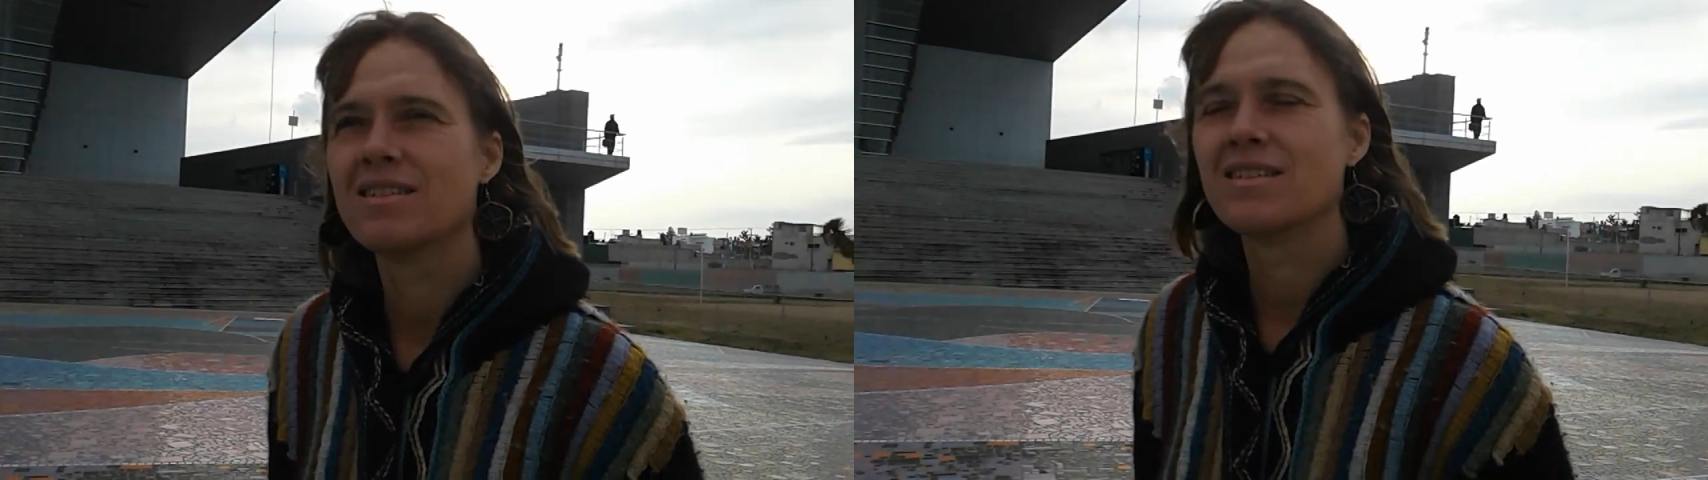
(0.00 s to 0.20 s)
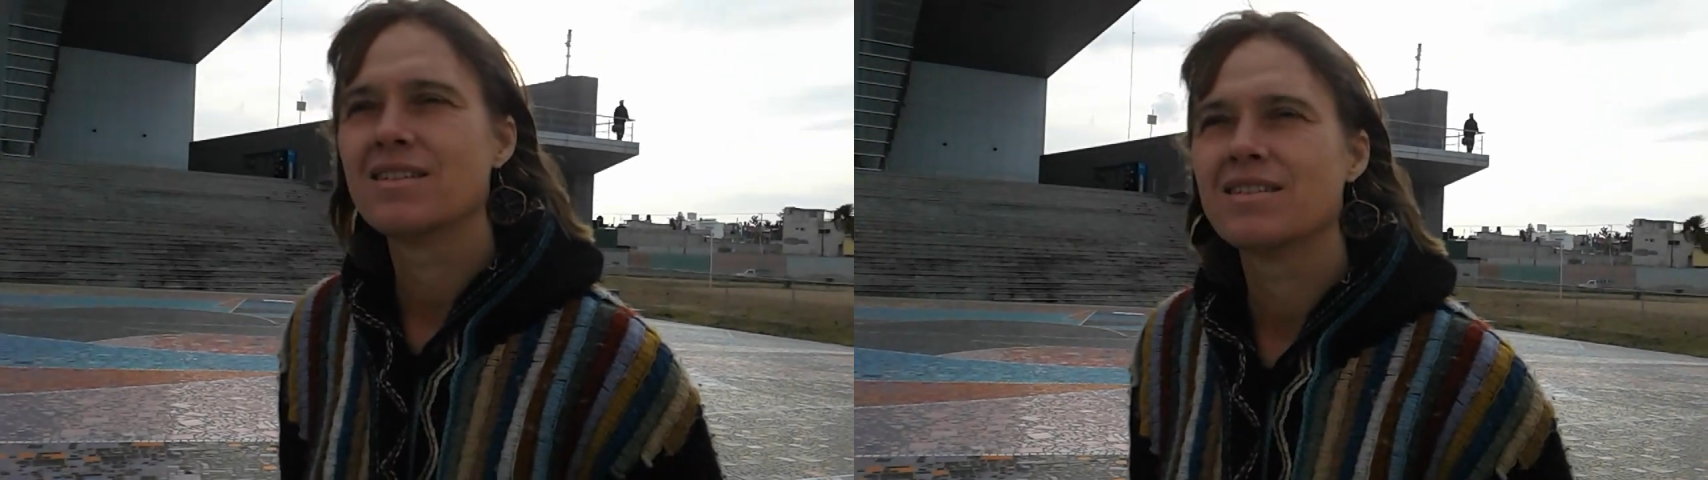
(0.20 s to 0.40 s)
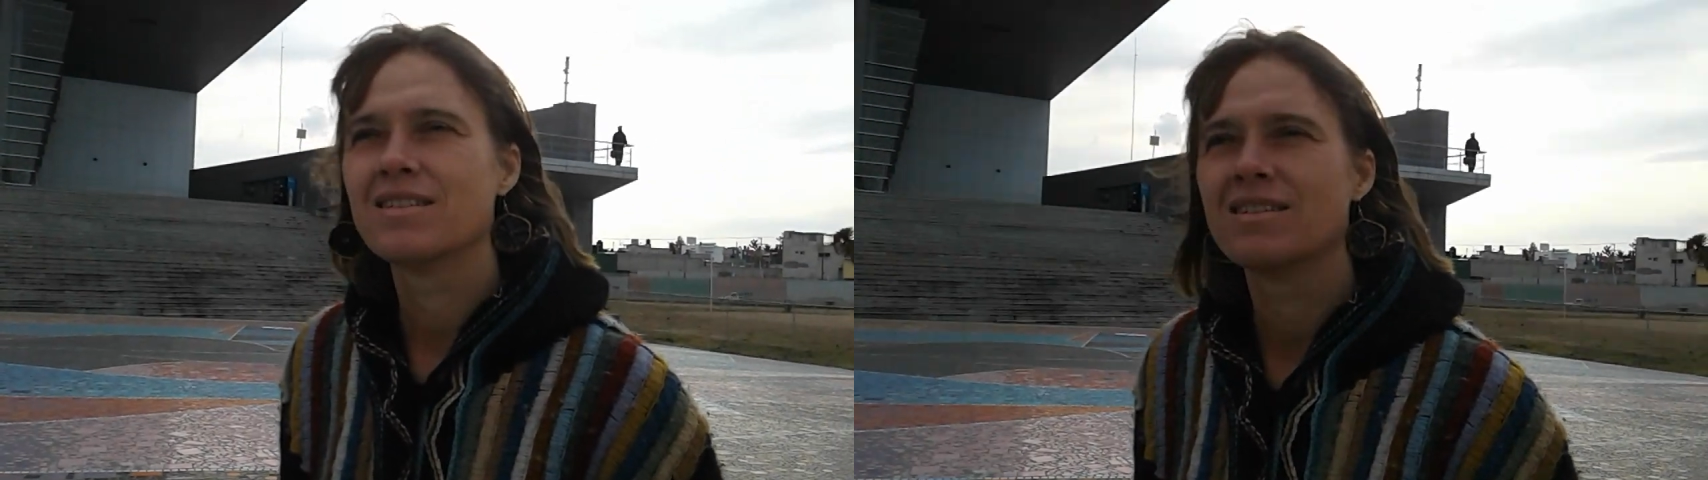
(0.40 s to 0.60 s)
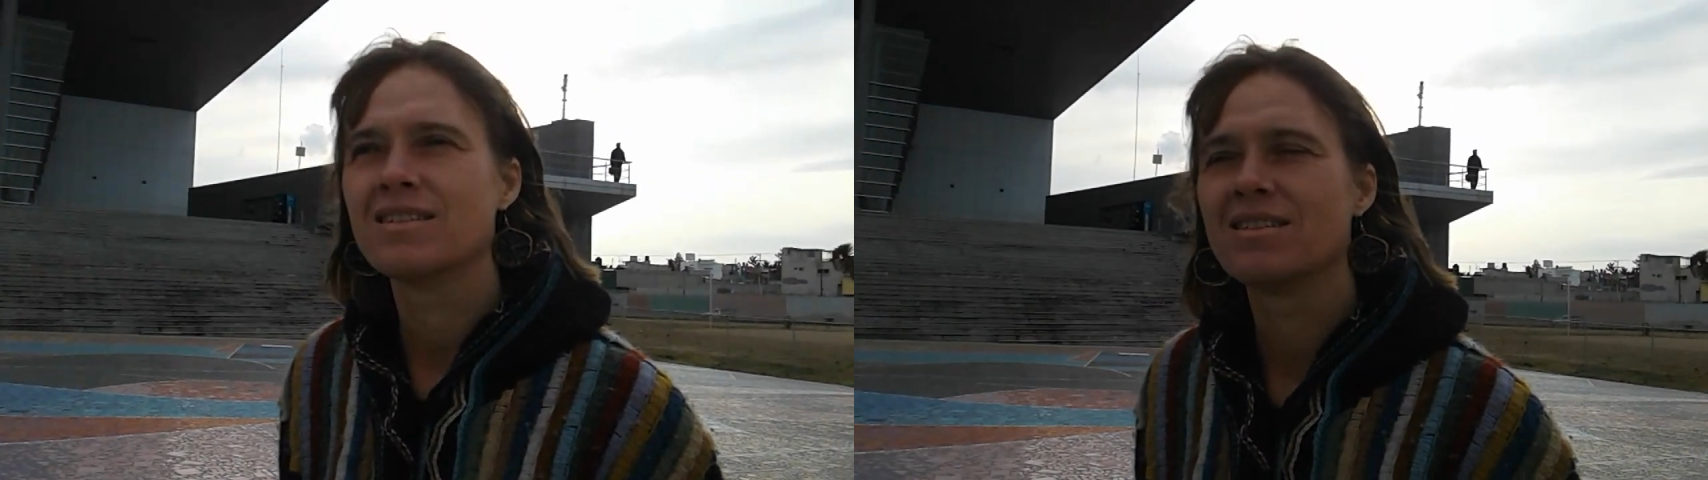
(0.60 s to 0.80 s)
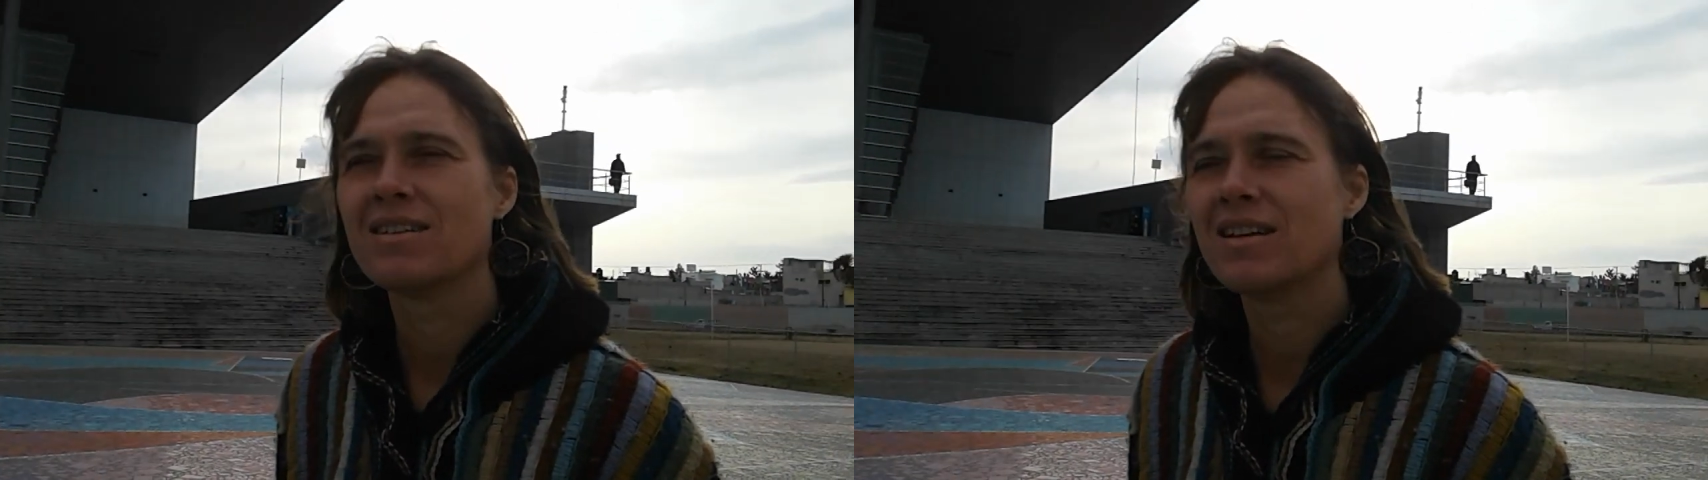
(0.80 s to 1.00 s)
in, in the
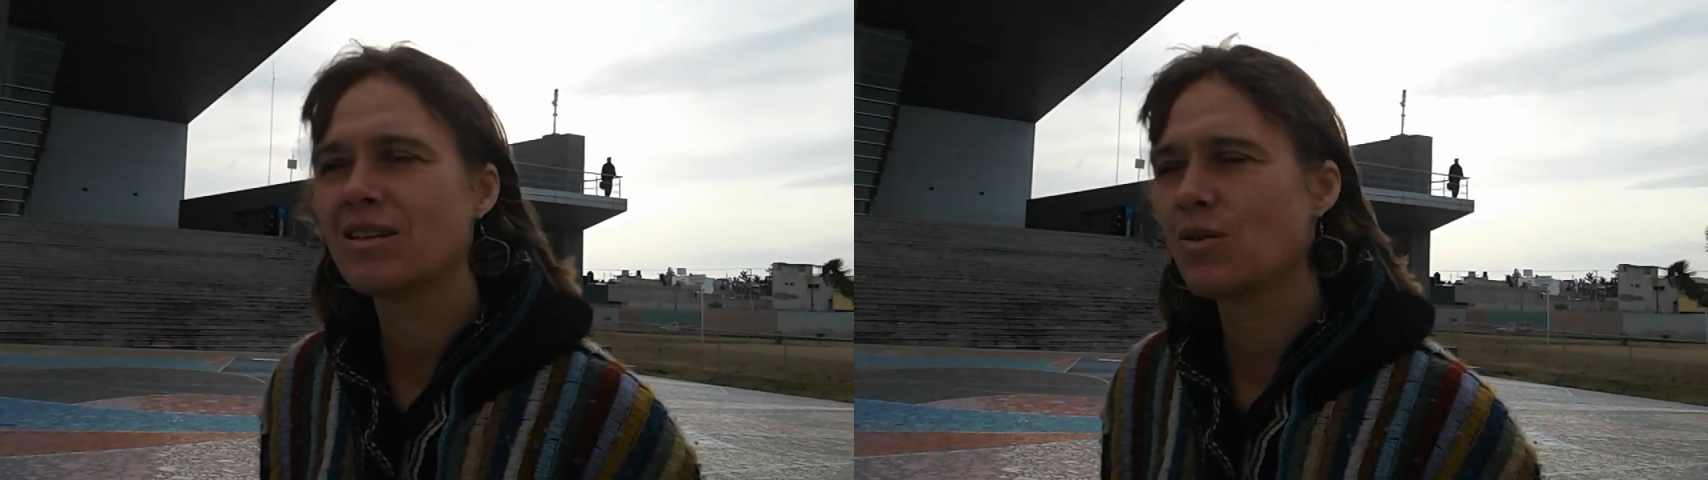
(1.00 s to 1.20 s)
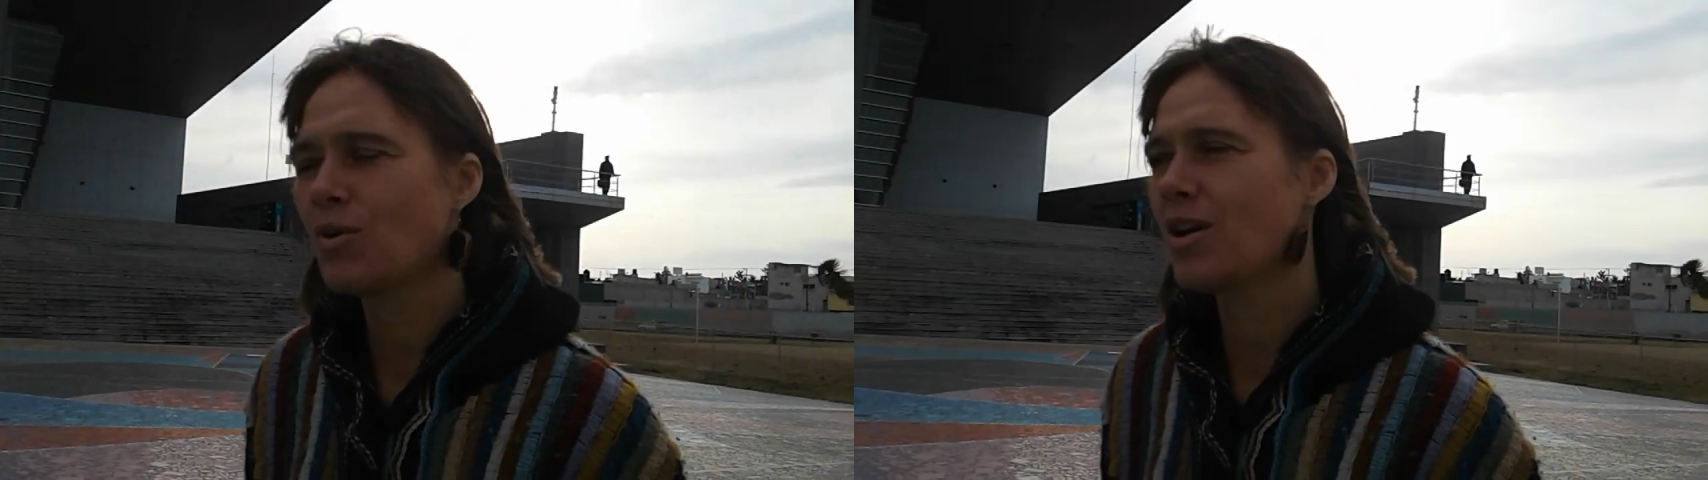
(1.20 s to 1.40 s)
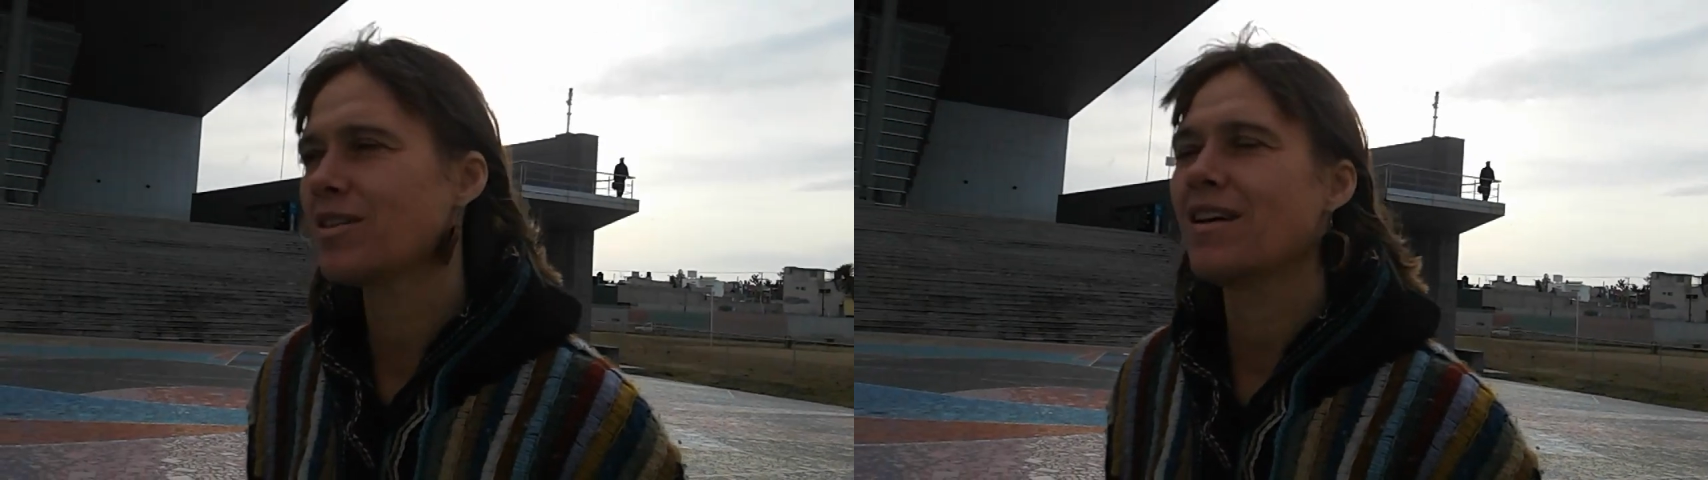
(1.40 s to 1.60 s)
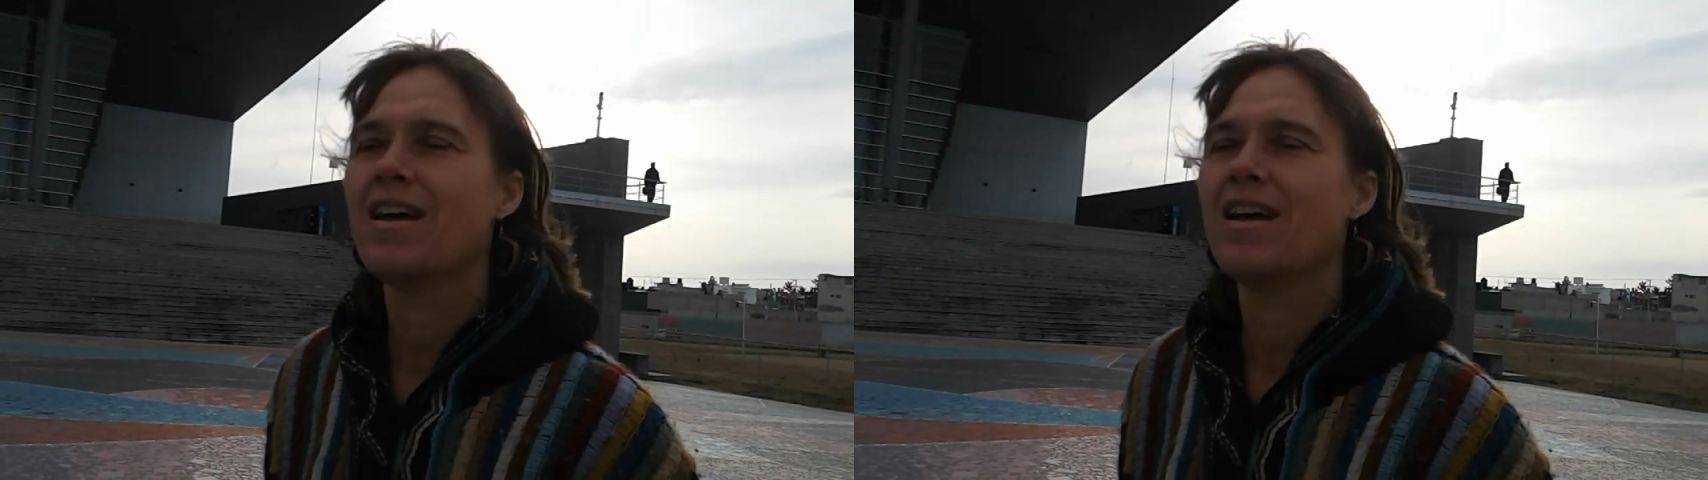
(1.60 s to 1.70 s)
world. In the world.